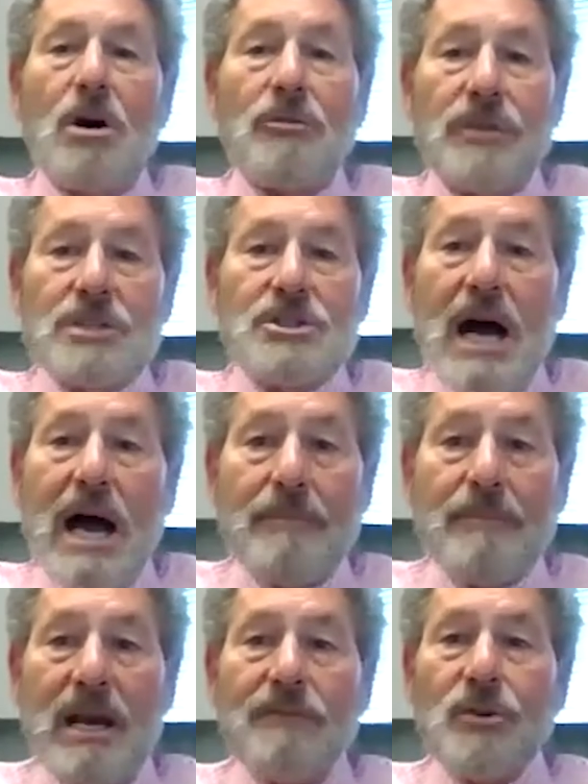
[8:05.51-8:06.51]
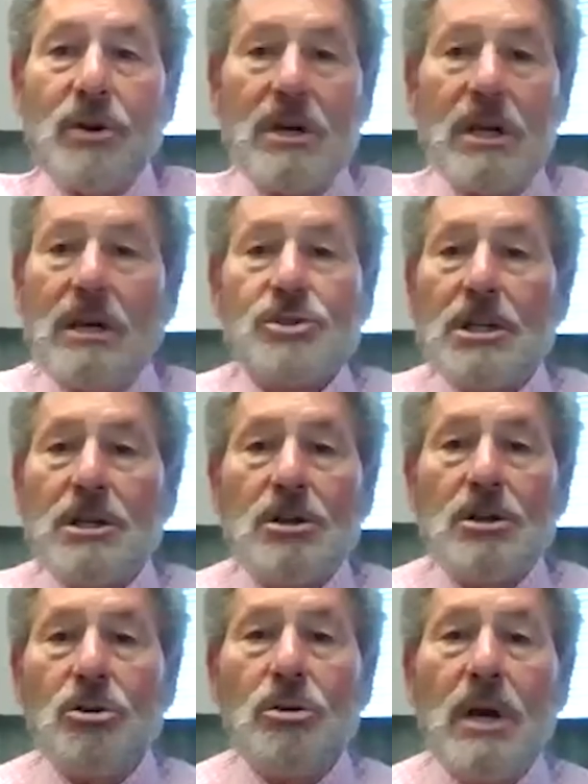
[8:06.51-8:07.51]
all this time and effort and energy
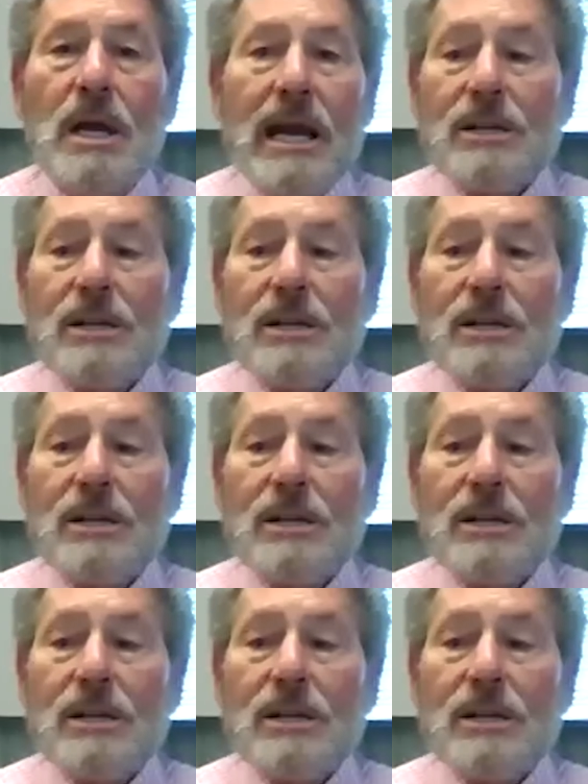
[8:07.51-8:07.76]
to do.